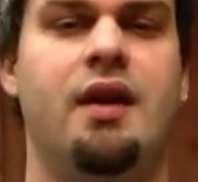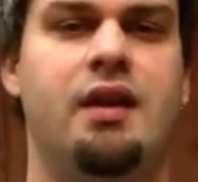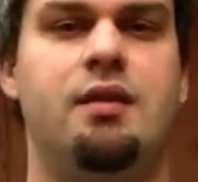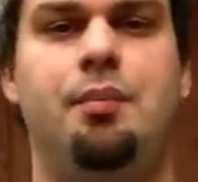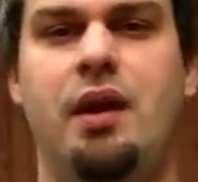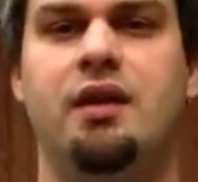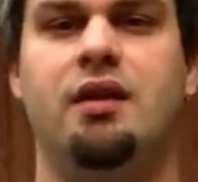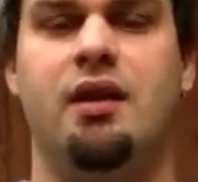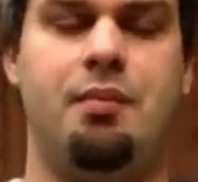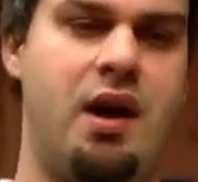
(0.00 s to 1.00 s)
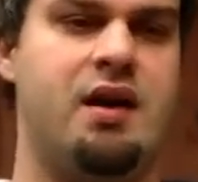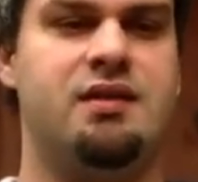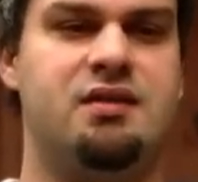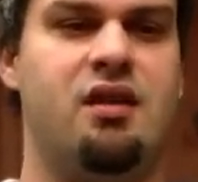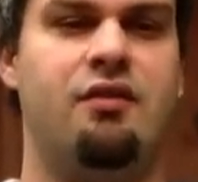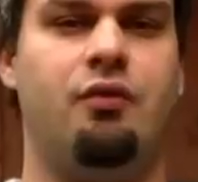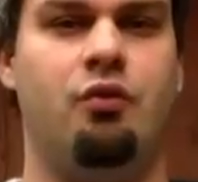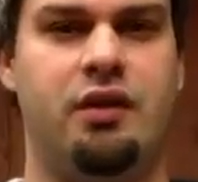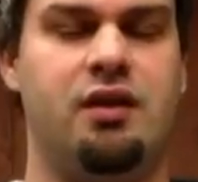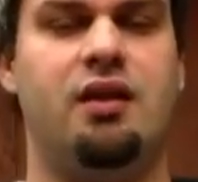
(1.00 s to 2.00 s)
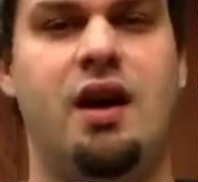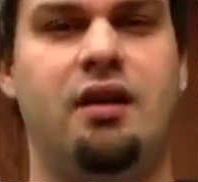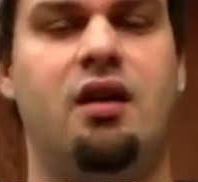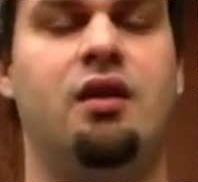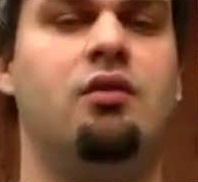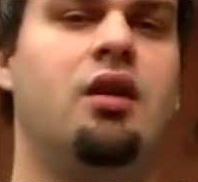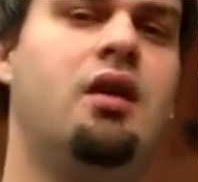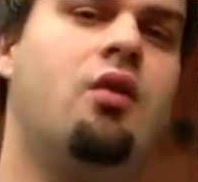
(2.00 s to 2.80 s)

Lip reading: independently by itself with the light on